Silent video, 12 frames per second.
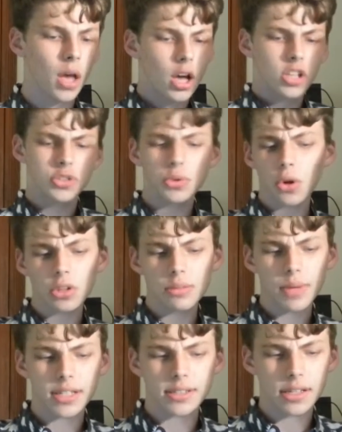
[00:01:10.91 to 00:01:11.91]
so it only
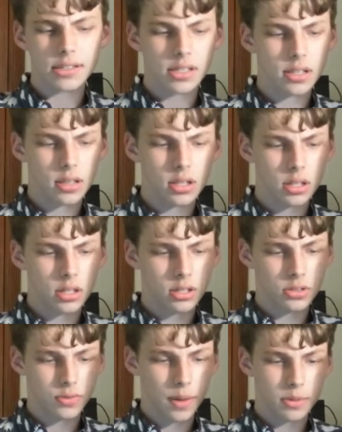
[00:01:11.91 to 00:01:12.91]
makes sense that it is
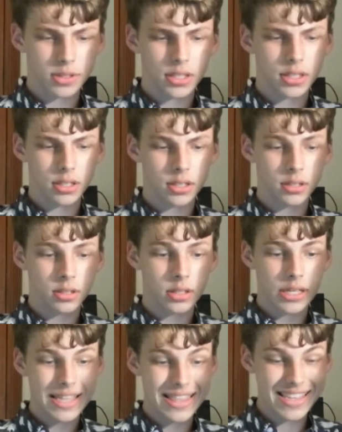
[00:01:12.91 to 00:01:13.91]
represented
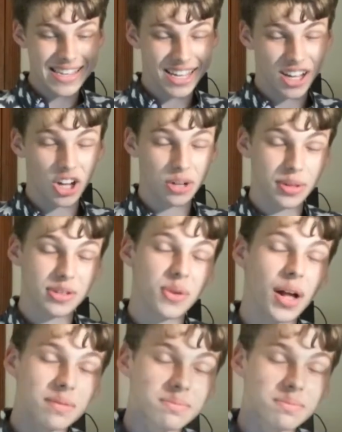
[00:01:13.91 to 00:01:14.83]
in the economy as well.